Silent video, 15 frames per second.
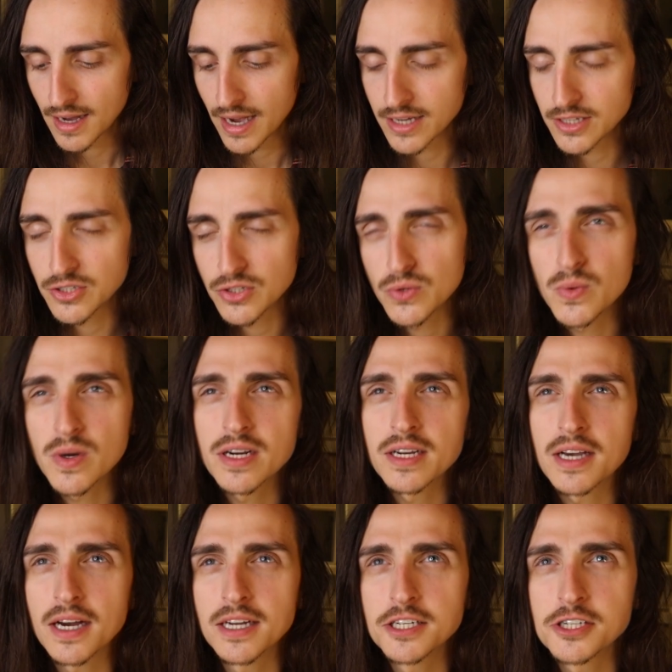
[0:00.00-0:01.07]
I do want to
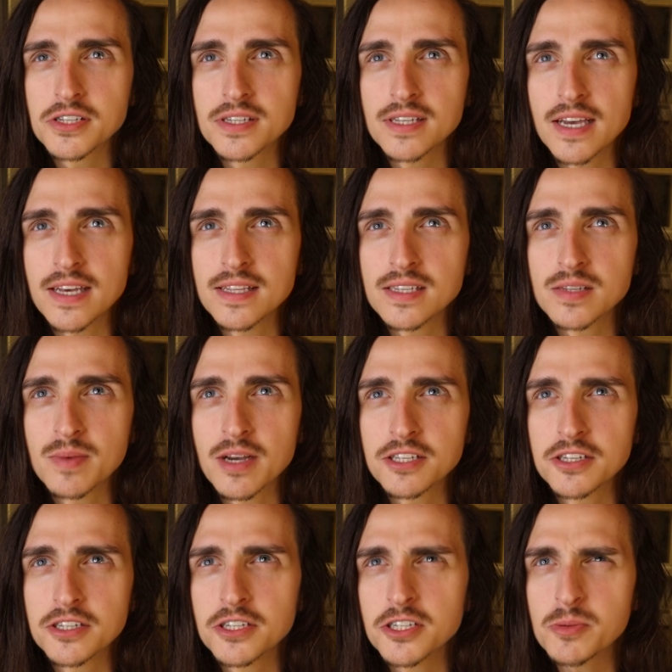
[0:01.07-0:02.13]
kind of just say this
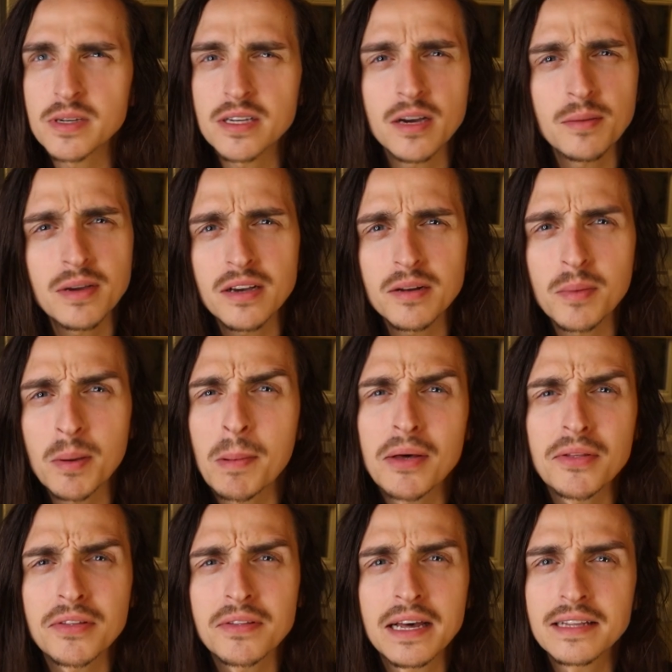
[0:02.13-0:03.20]
message. It's been coming out of my
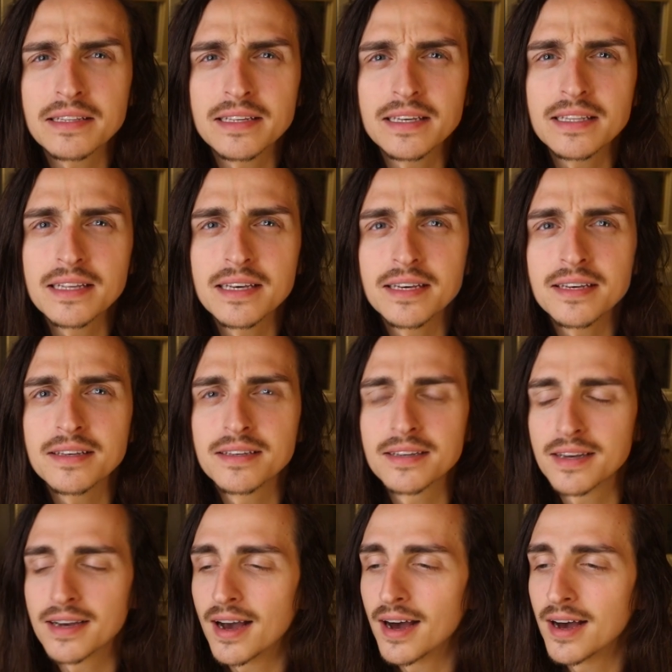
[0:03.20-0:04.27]
mouth a lot lately.
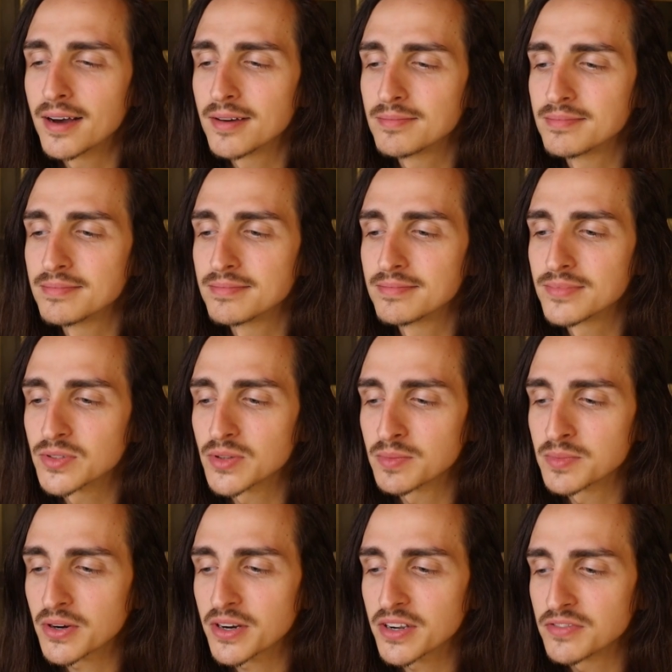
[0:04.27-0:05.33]
Um, so
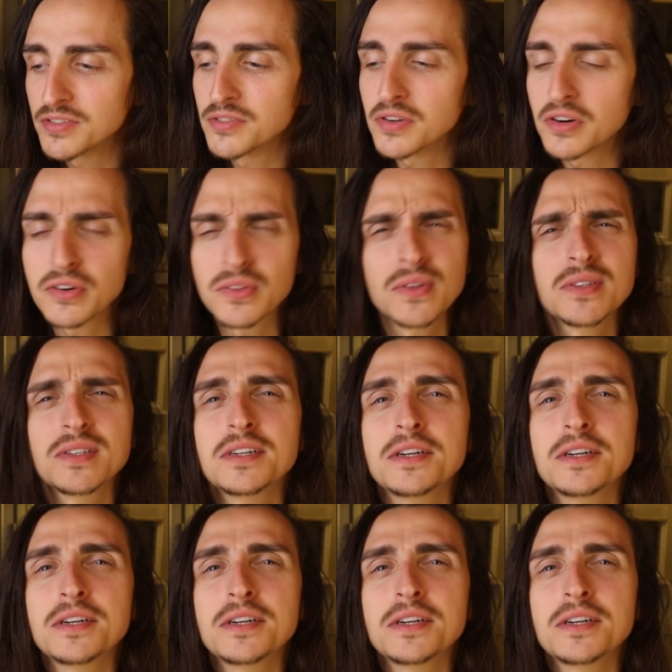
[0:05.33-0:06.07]
I'm sorry if you've heard this